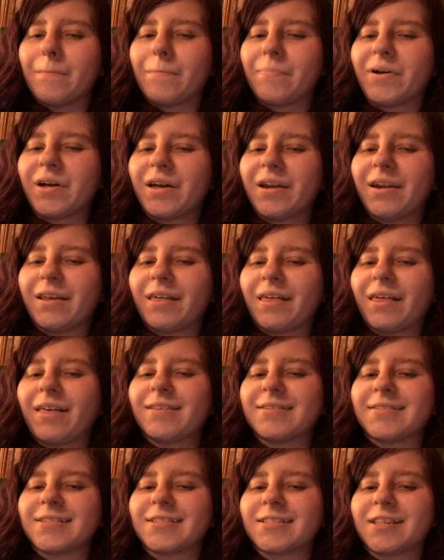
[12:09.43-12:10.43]
but
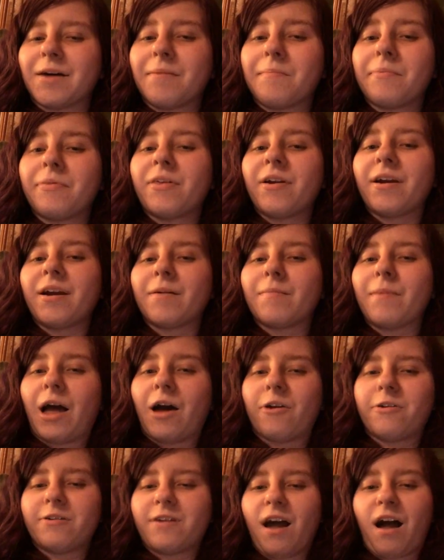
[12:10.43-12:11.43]
something
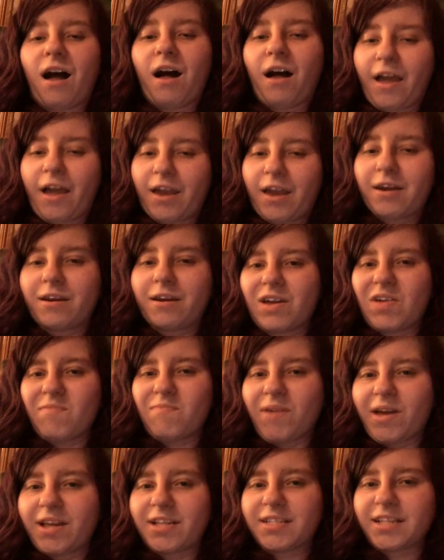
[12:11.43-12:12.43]
about 9
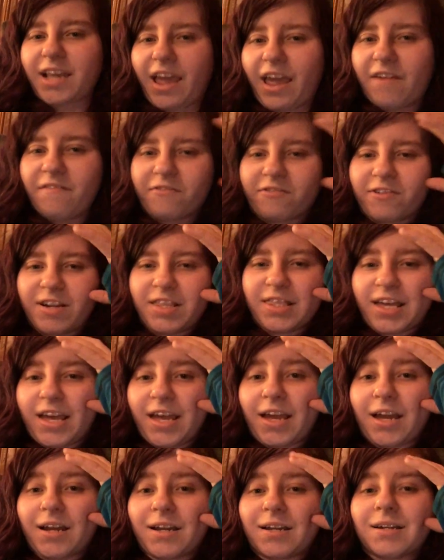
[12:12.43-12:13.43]
makes
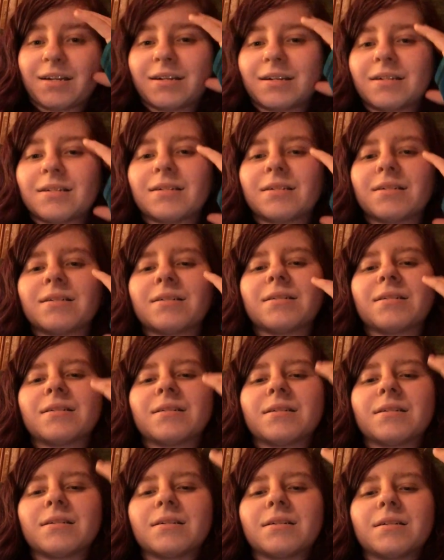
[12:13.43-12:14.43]
everything
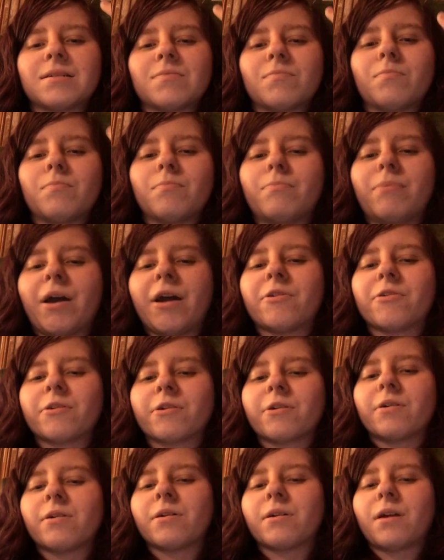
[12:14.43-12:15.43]

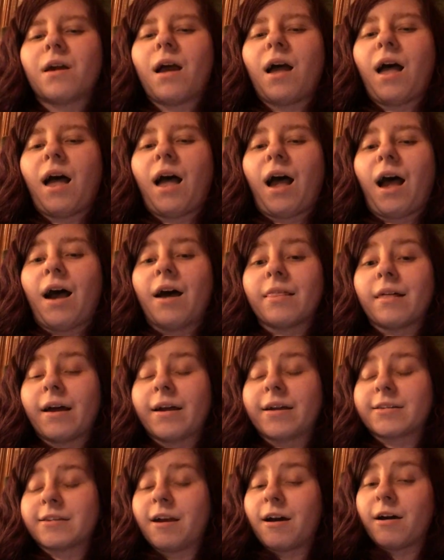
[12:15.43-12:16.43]
better. I
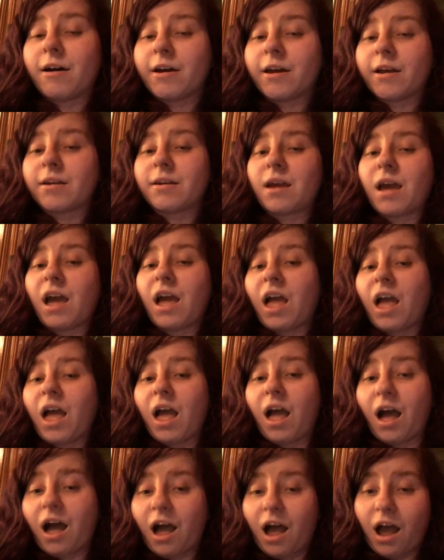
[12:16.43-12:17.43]
like 9.
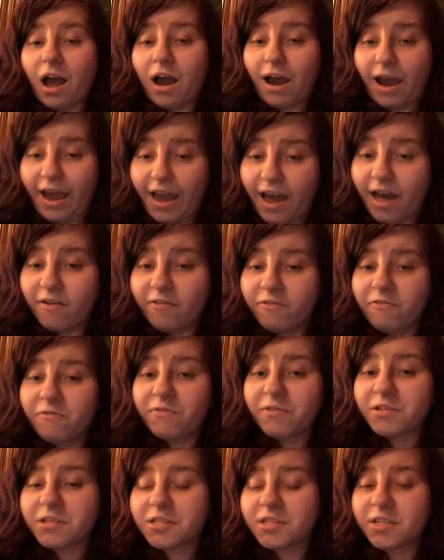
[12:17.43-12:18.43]
I
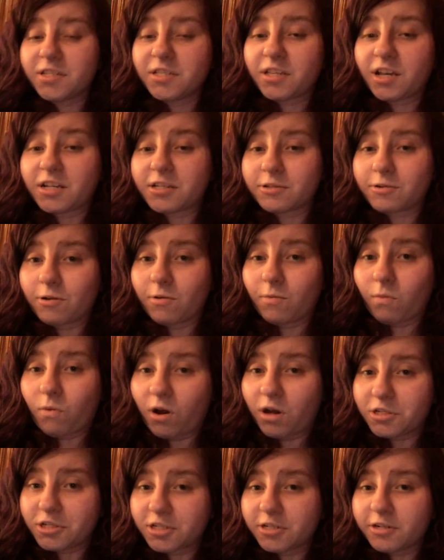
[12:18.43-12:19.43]
have since I started
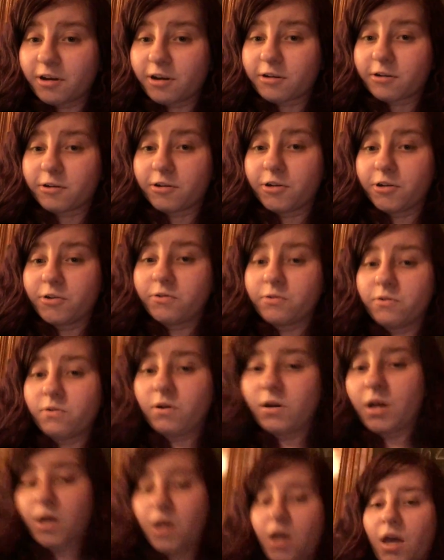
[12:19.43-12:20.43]
watching Doctor Who.
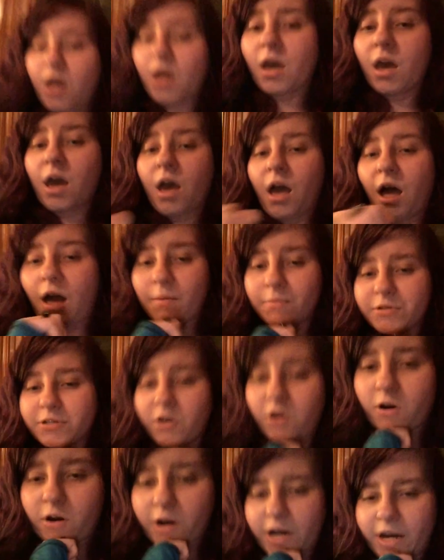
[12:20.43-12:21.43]
I'm
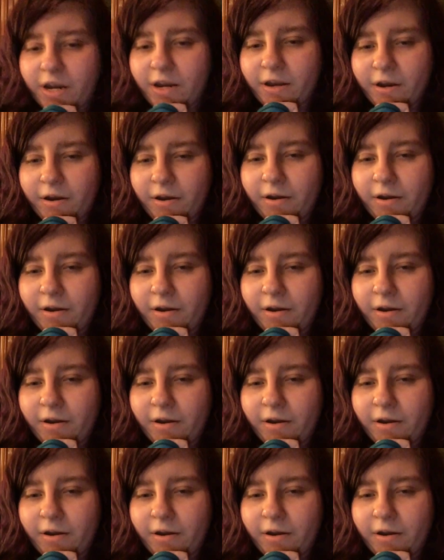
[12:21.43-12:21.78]
sorry.